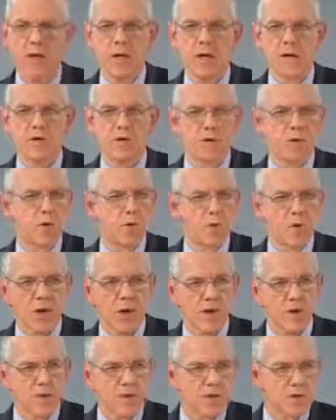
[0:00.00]
It's a
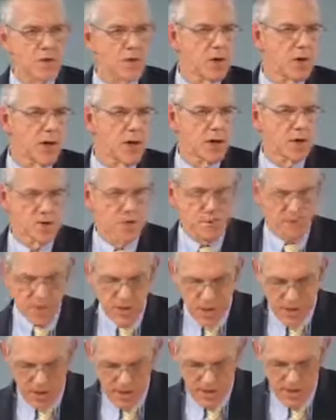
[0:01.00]
great storehouse of
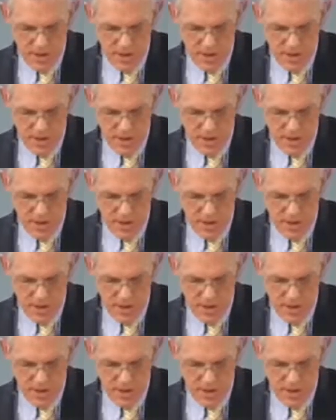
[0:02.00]
data.